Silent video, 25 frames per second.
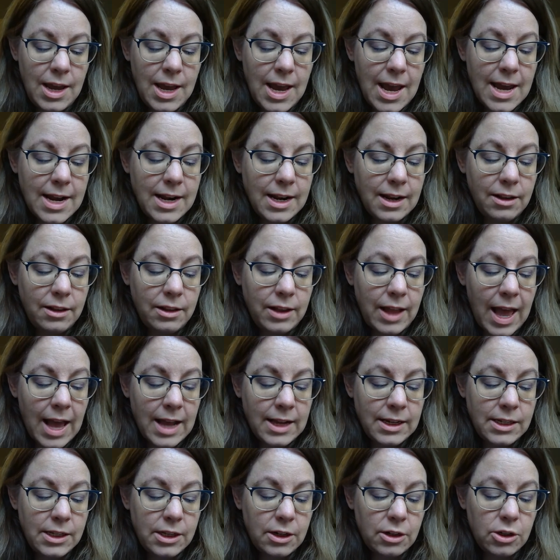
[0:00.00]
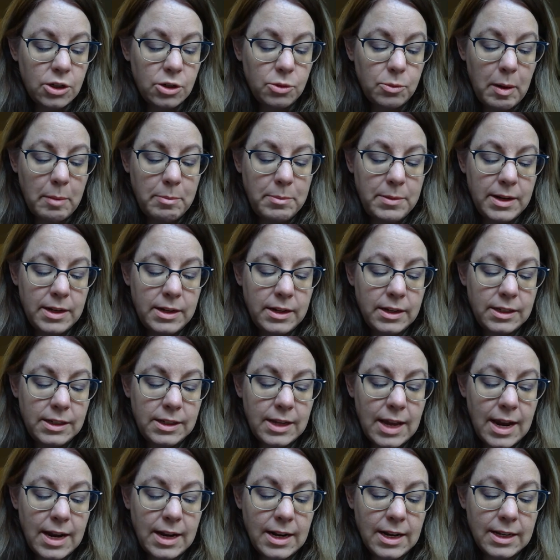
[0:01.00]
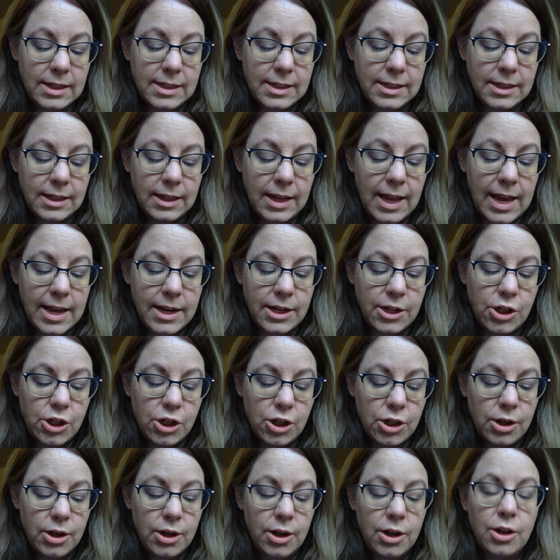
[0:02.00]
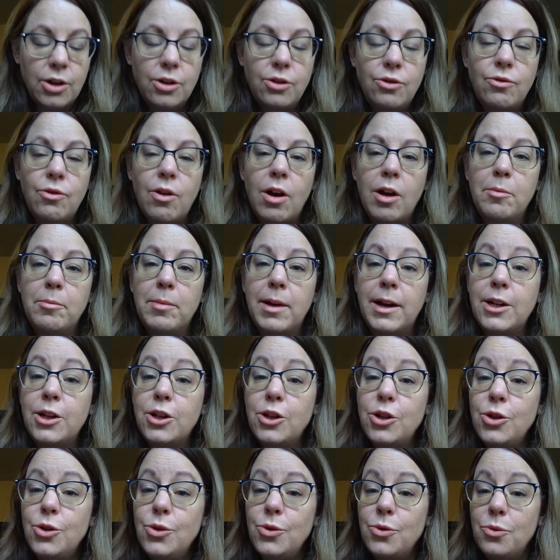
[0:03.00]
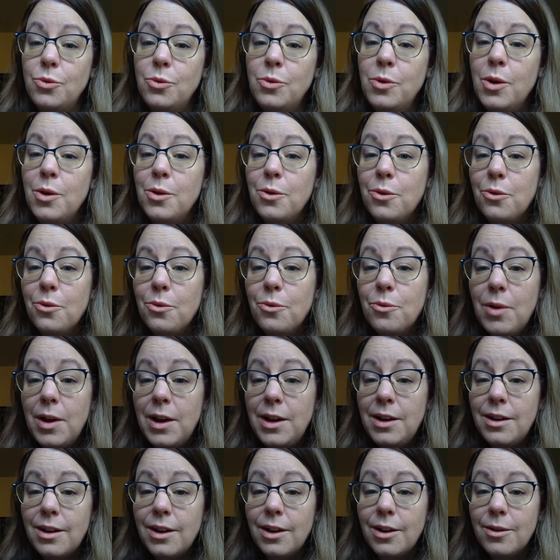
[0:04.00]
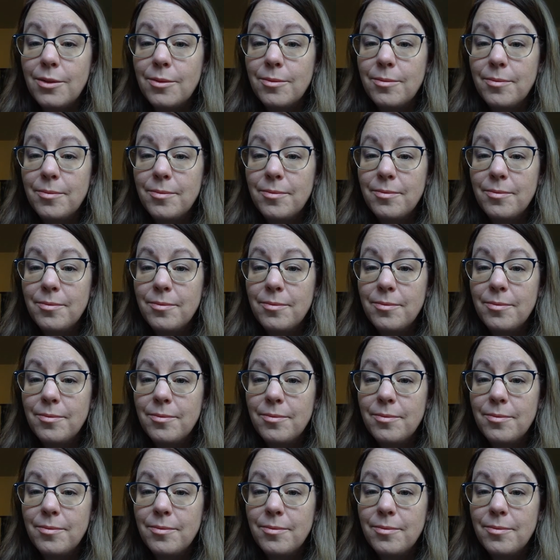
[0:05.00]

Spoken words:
and at last there swept into sight a sledge drawn by 2 reindeer.